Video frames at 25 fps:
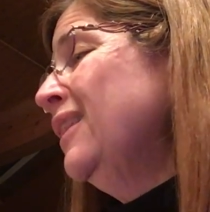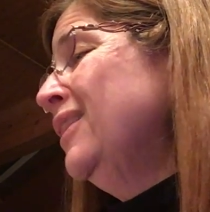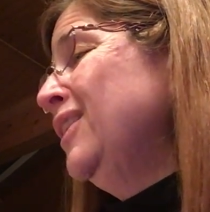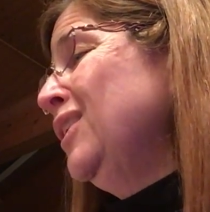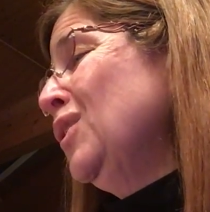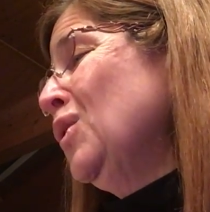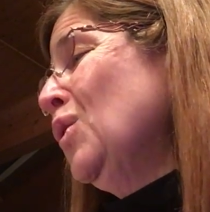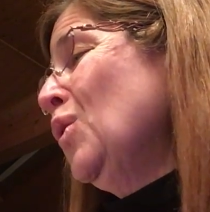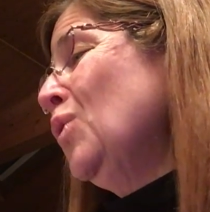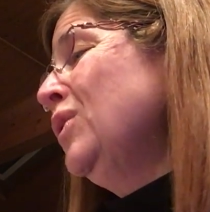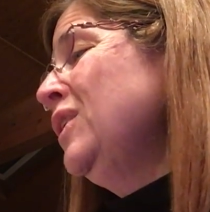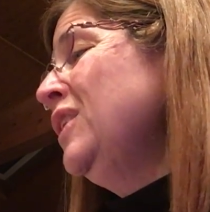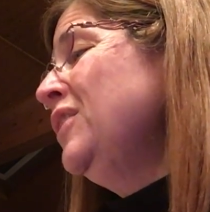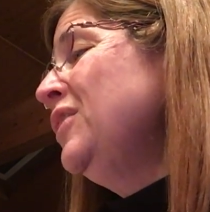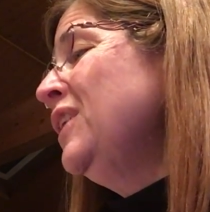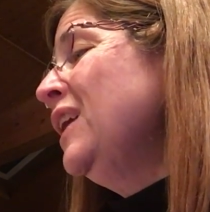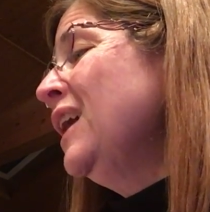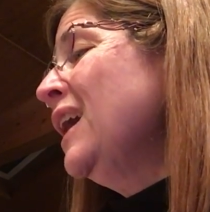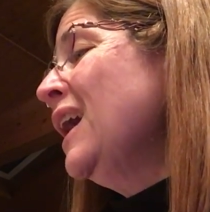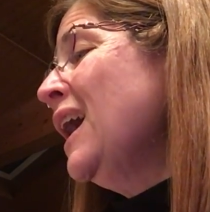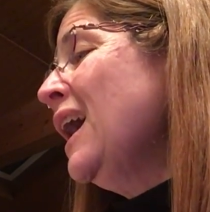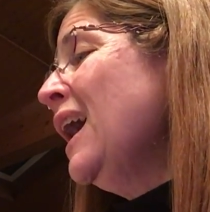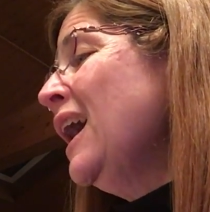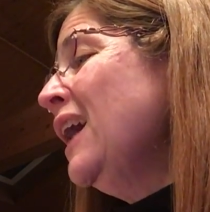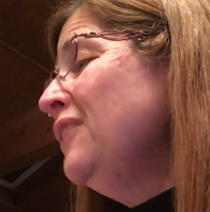the only
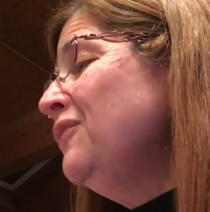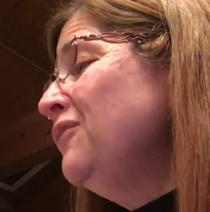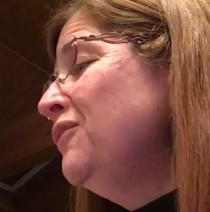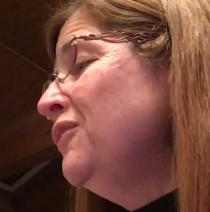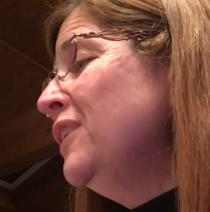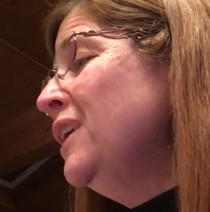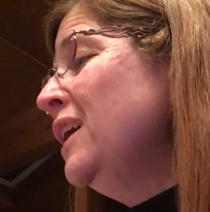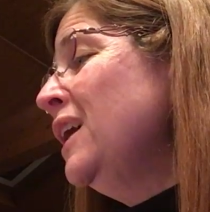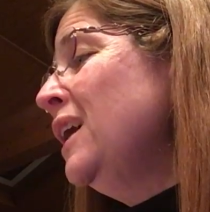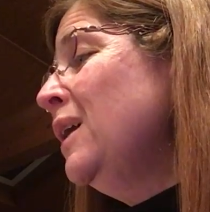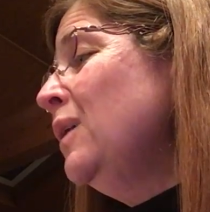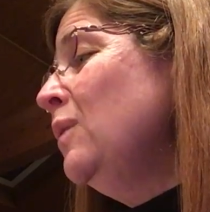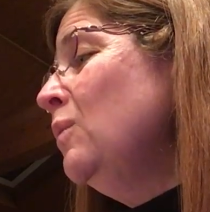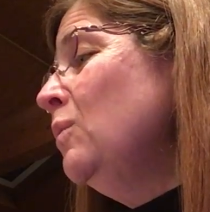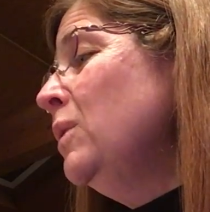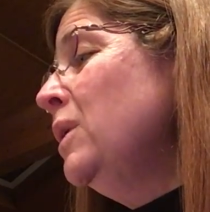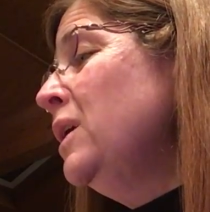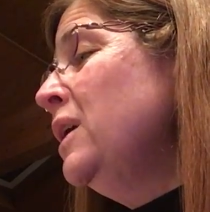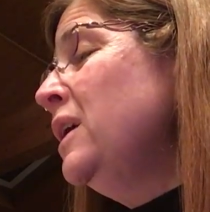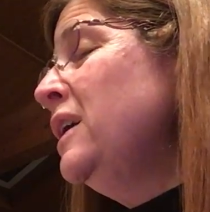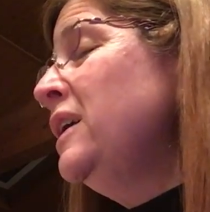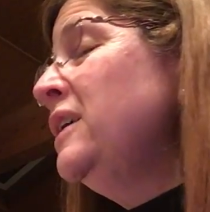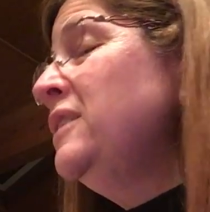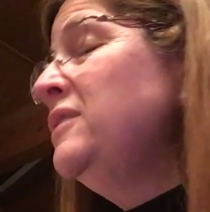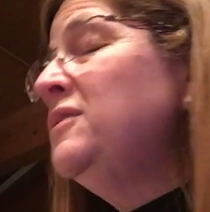thing I found
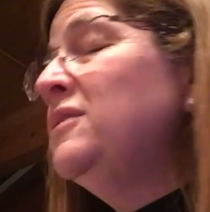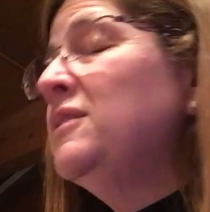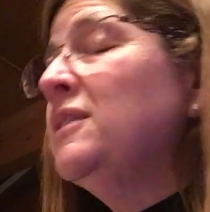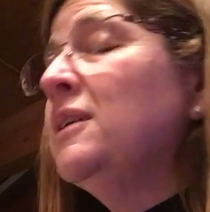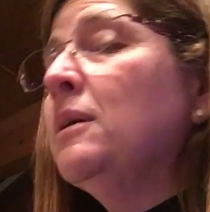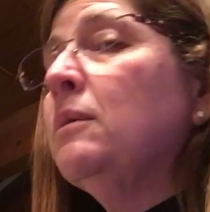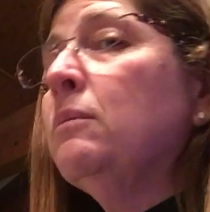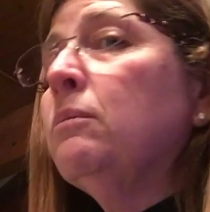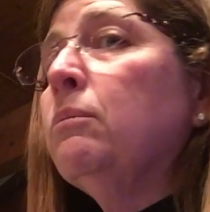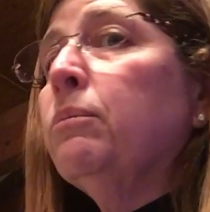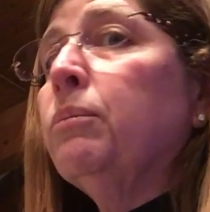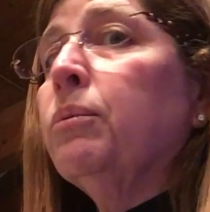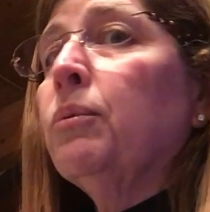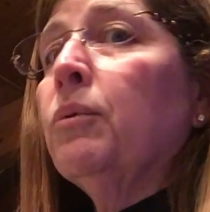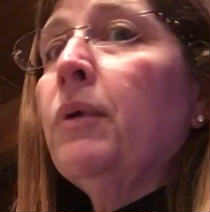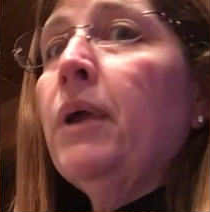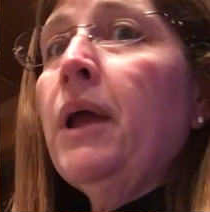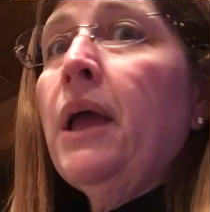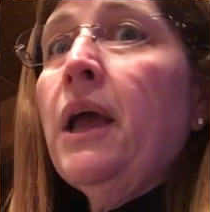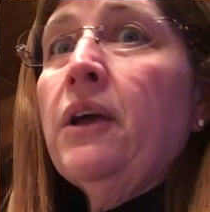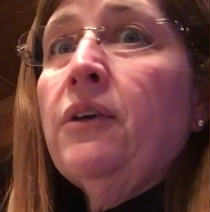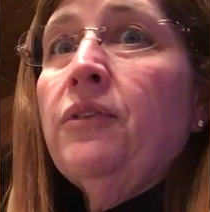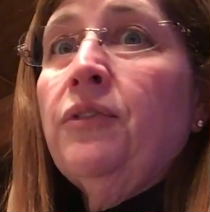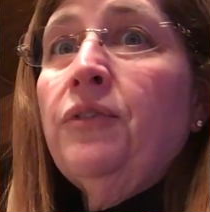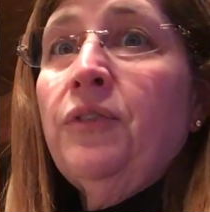was
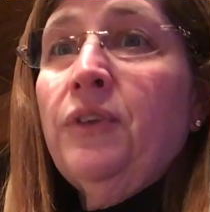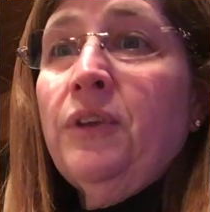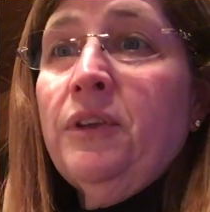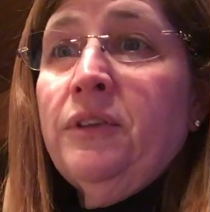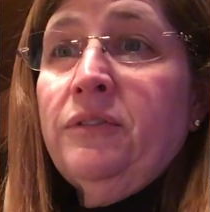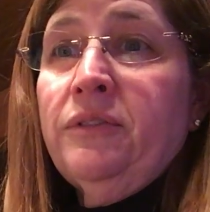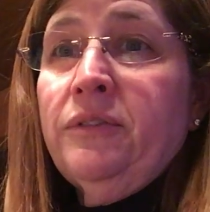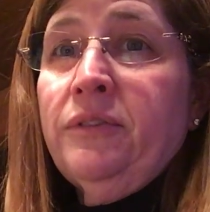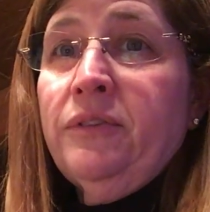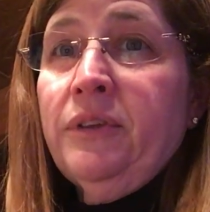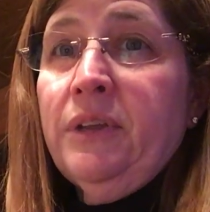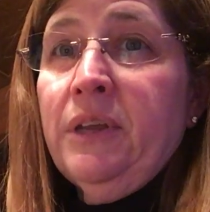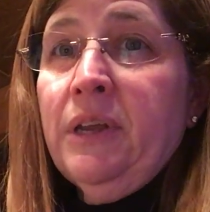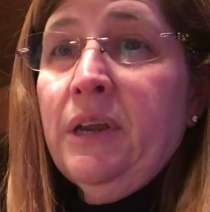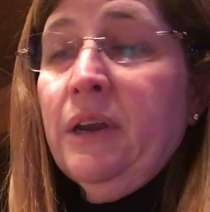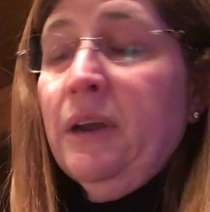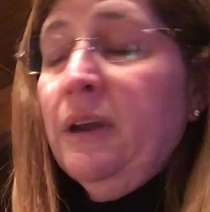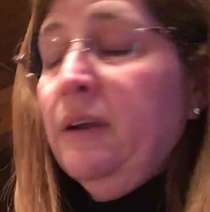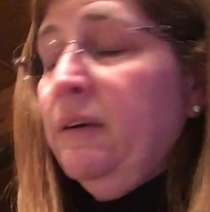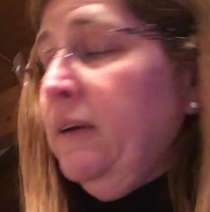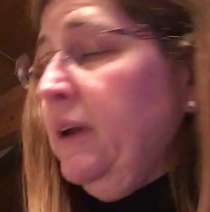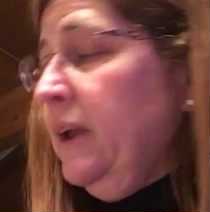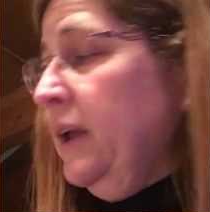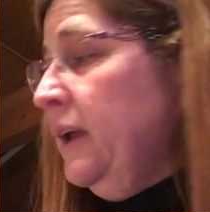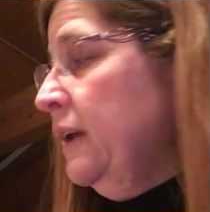breakfast
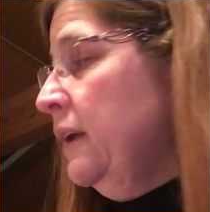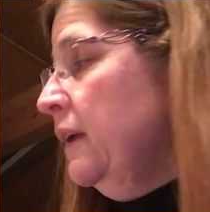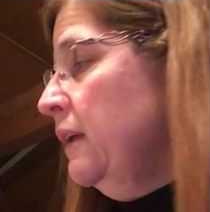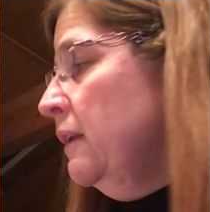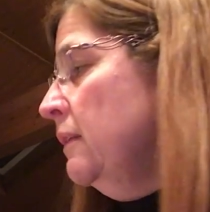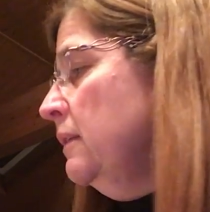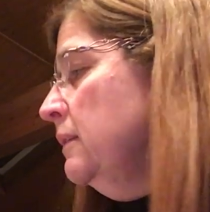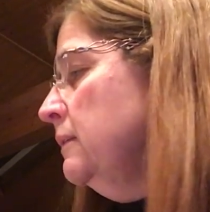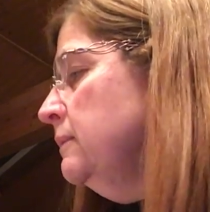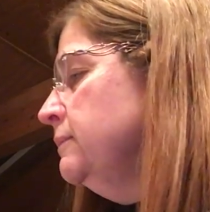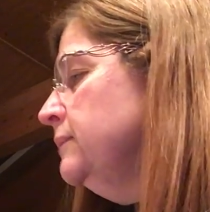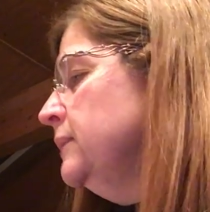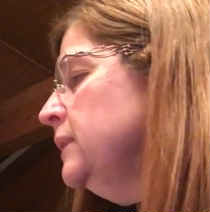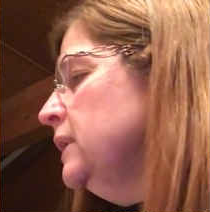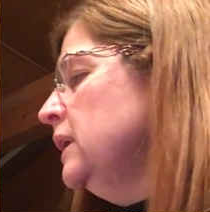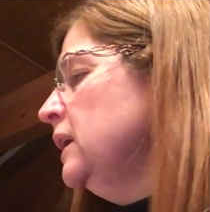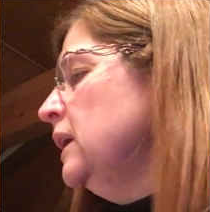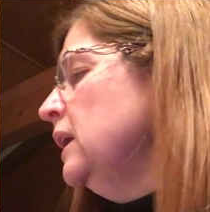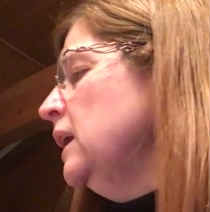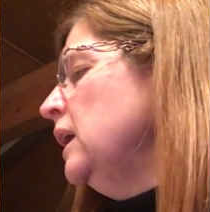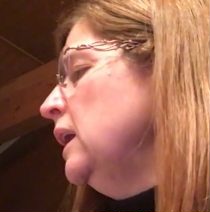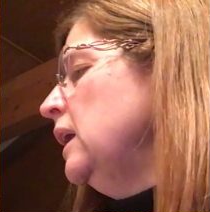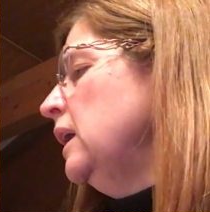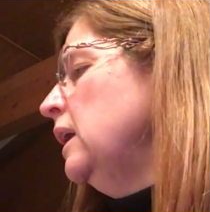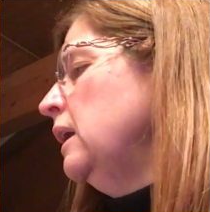cereal.
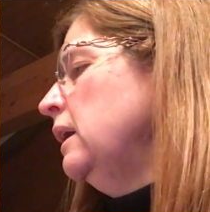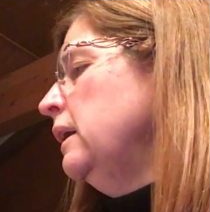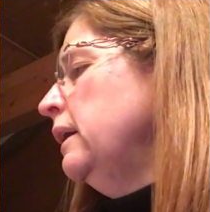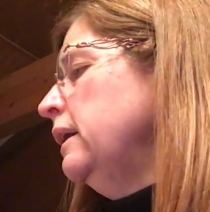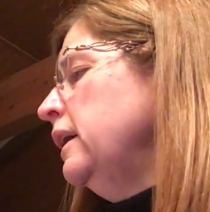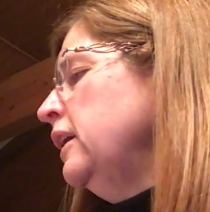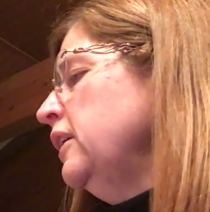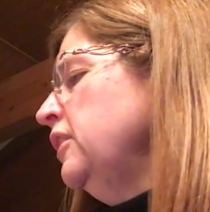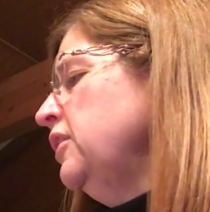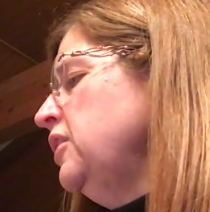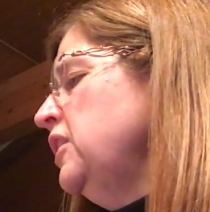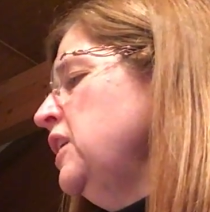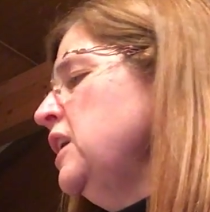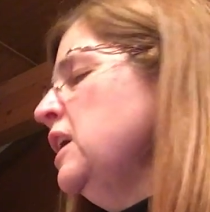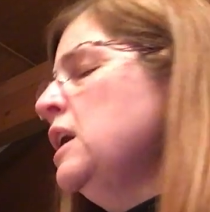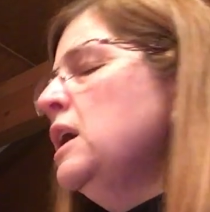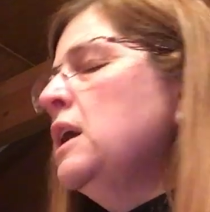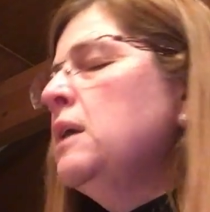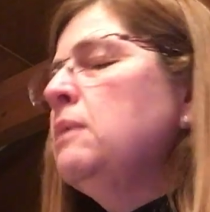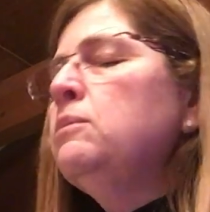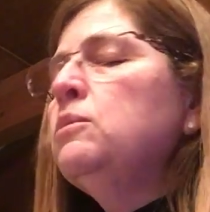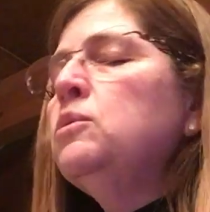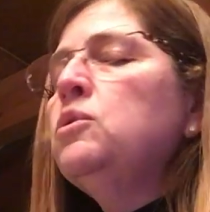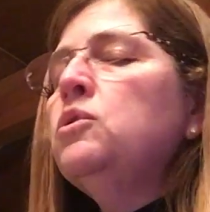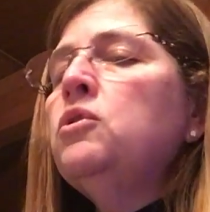I think
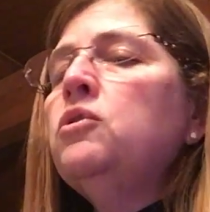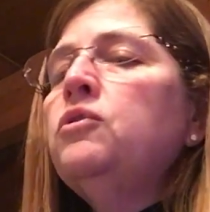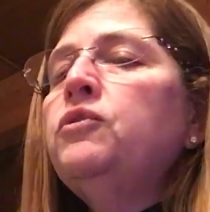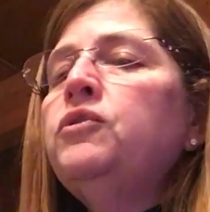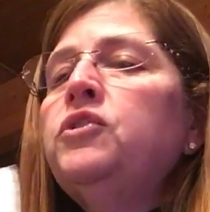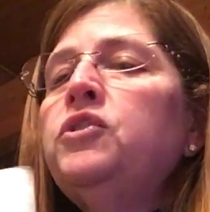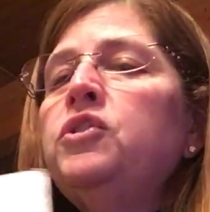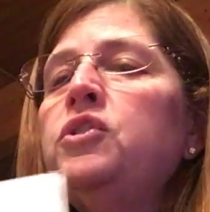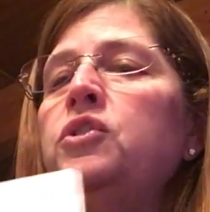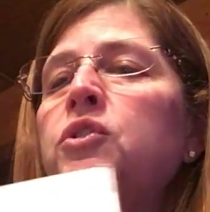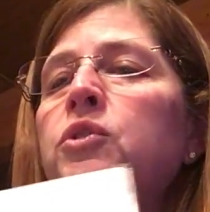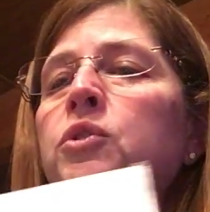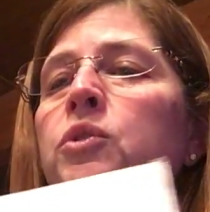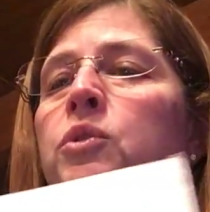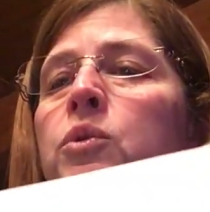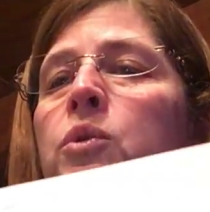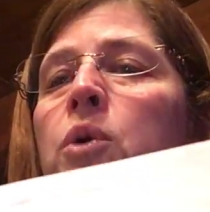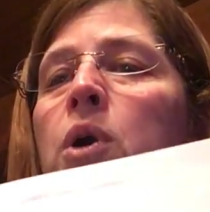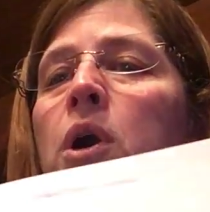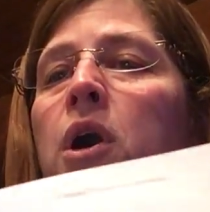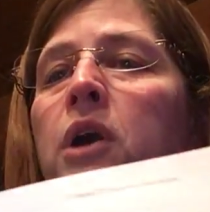I'll move to